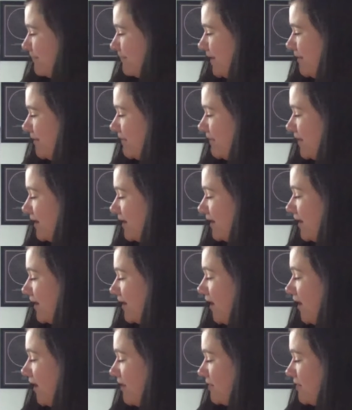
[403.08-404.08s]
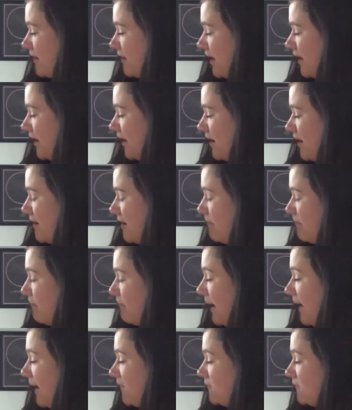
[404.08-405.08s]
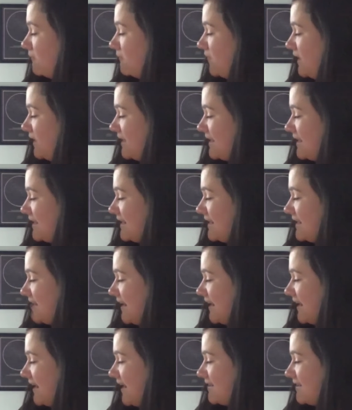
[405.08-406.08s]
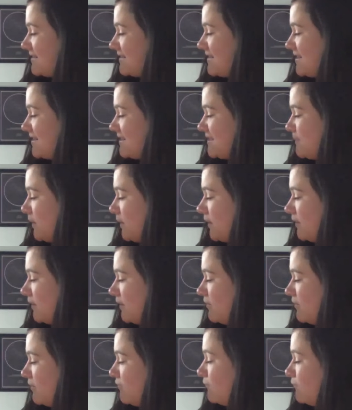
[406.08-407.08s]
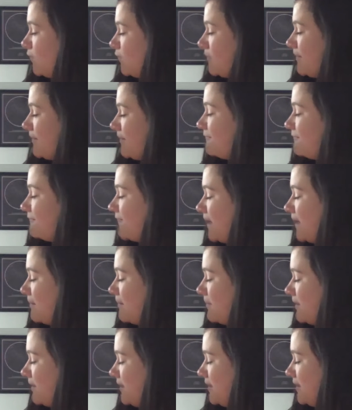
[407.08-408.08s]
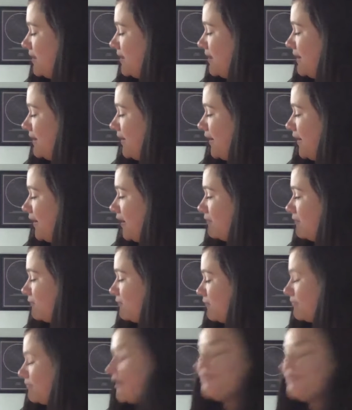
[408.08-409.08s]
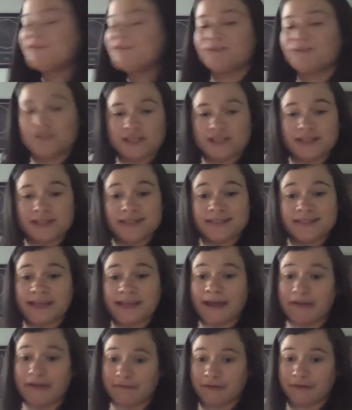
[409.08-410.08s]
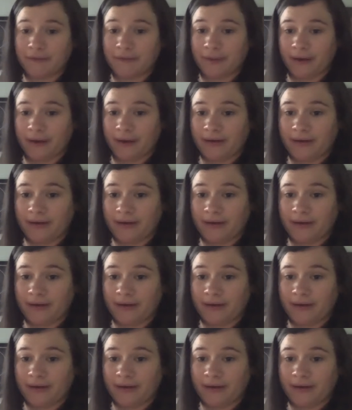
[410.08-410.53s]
The author, Bao Fei, dedicates this book for my family and for refugees everywhere.